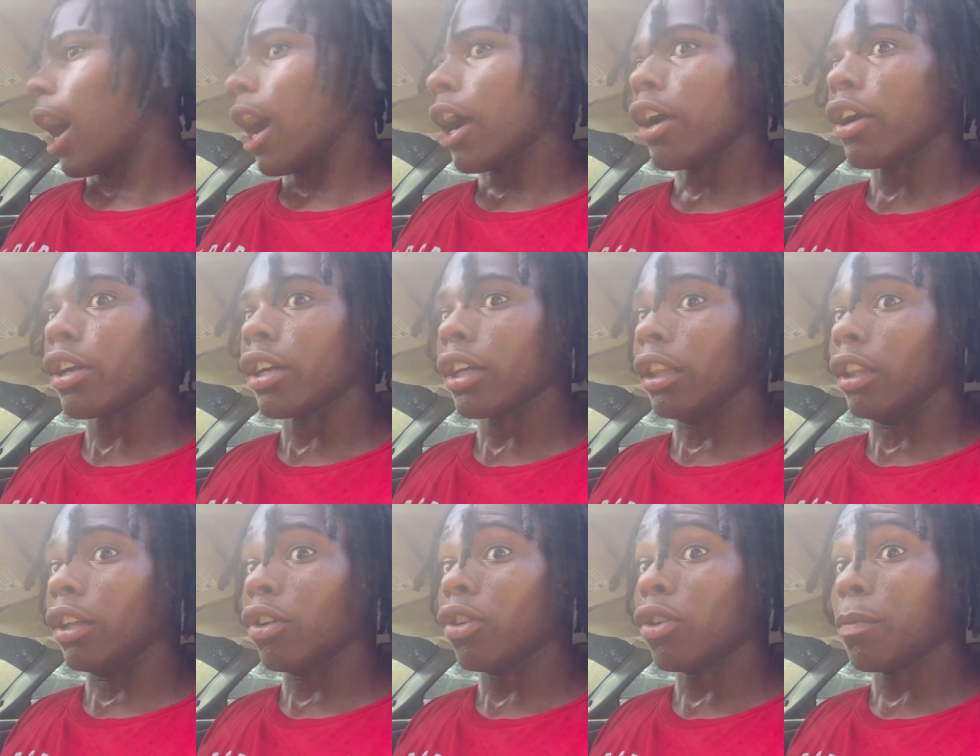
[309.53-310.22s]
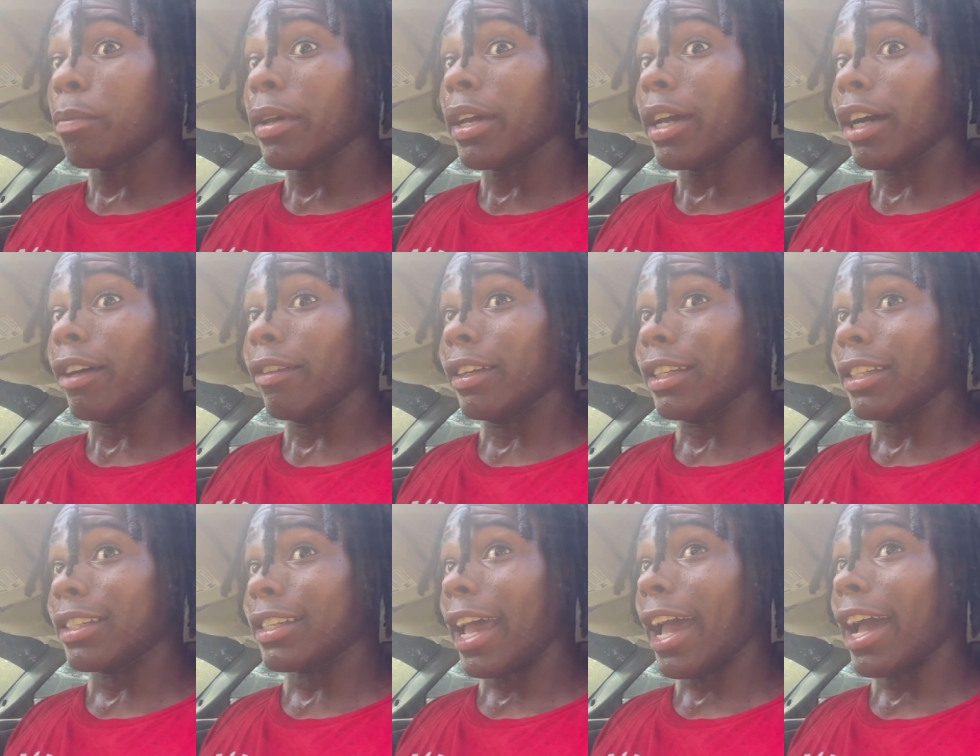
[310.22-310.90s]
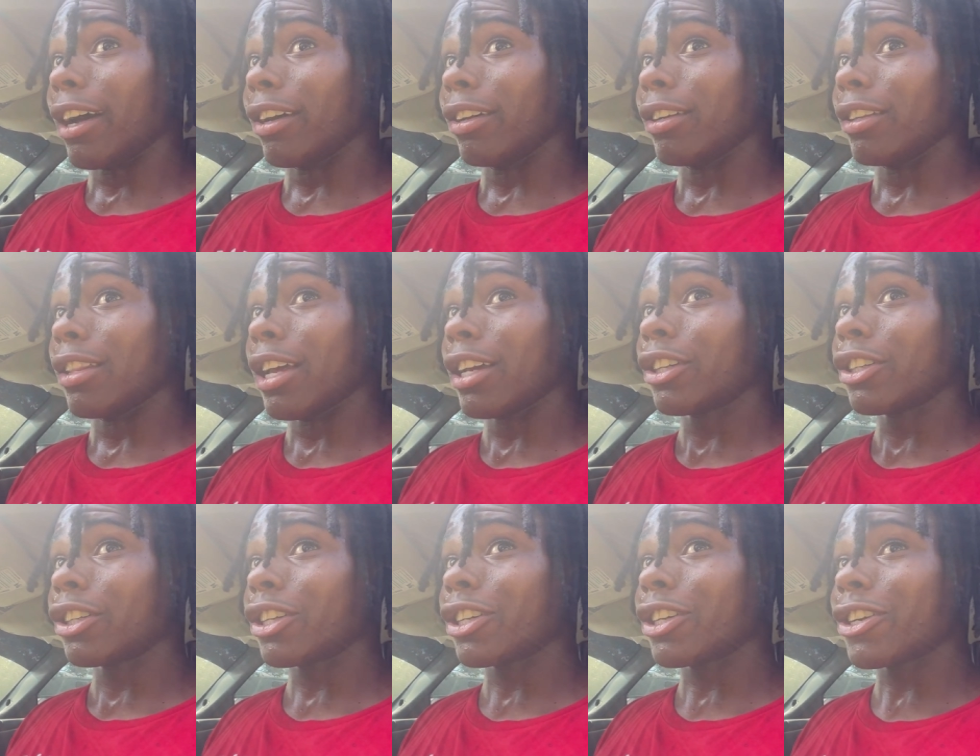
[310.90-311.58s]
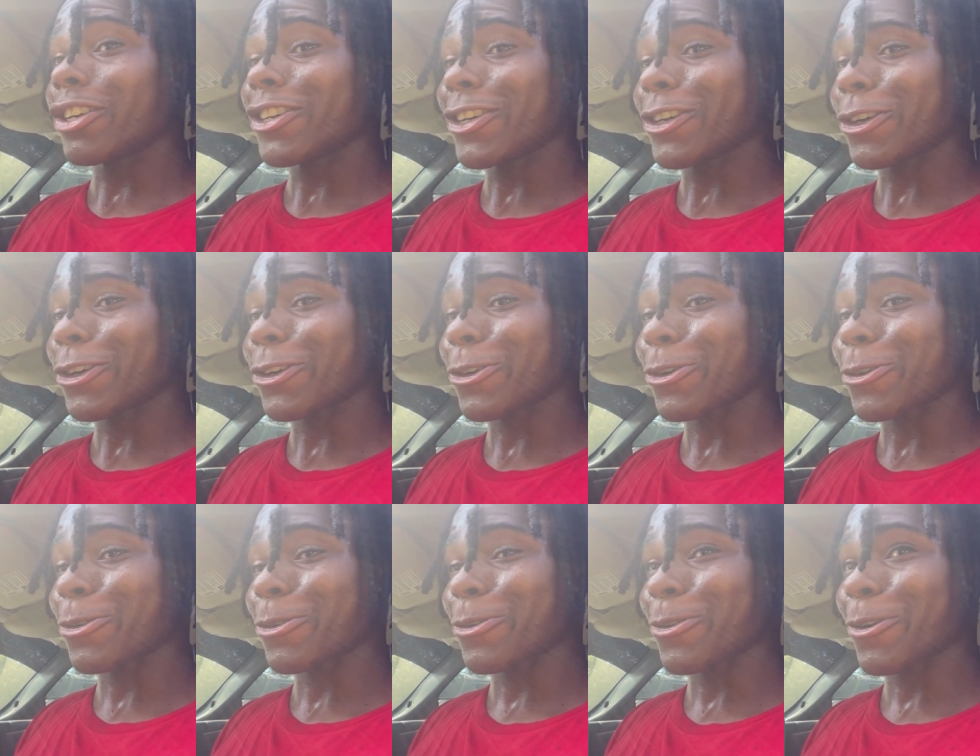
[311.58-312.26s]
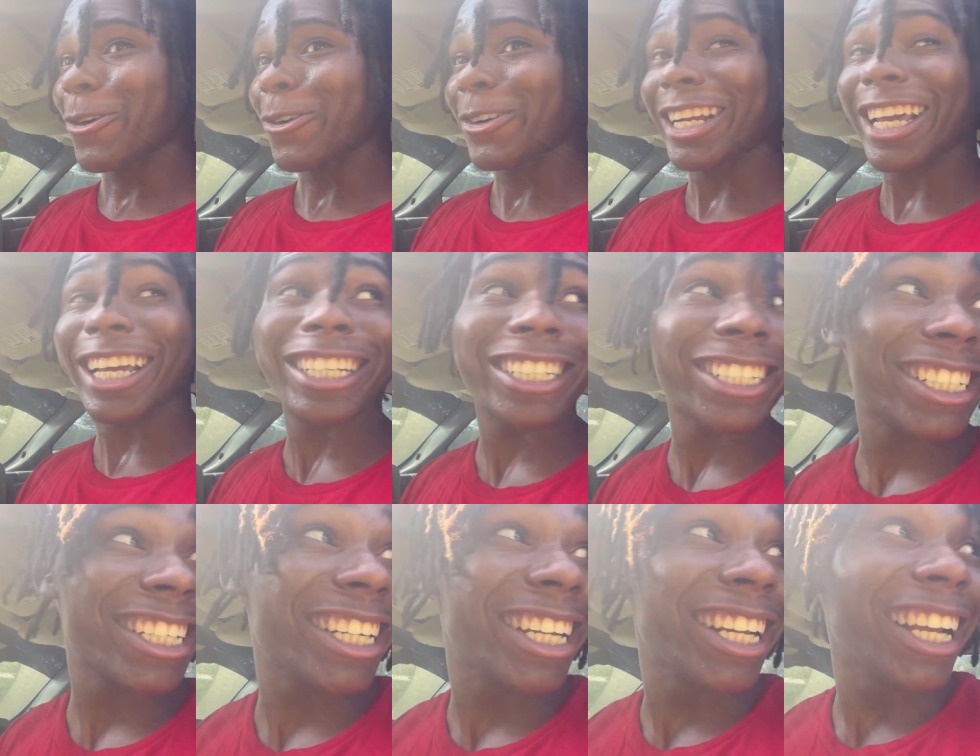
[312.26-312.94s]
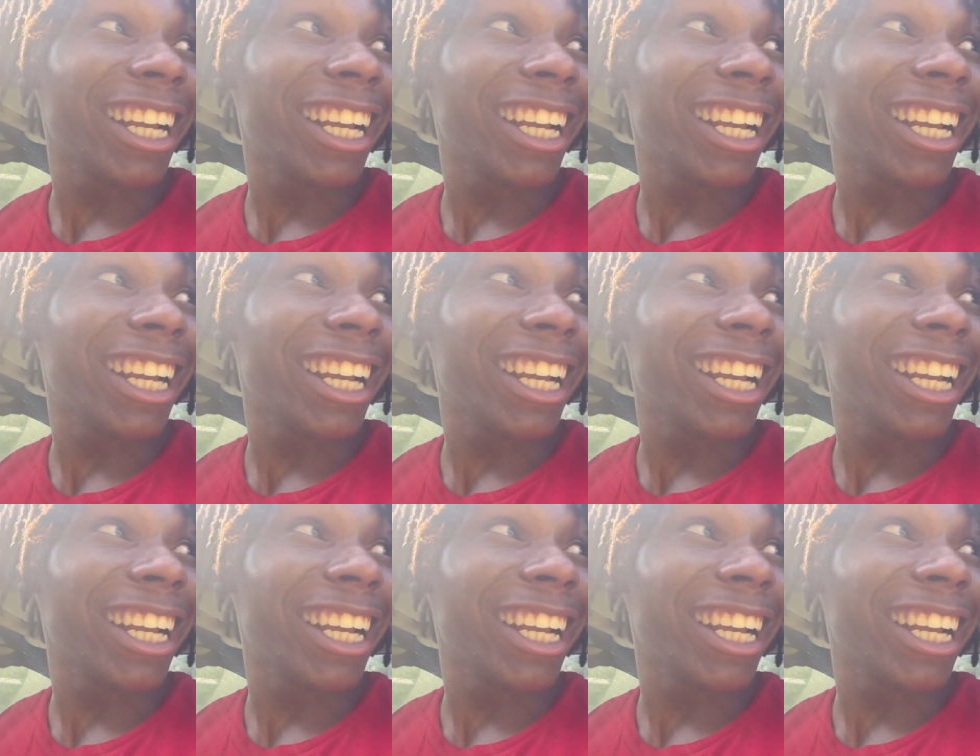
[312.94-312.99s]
heard a little bit of the sound, like shoo, that sh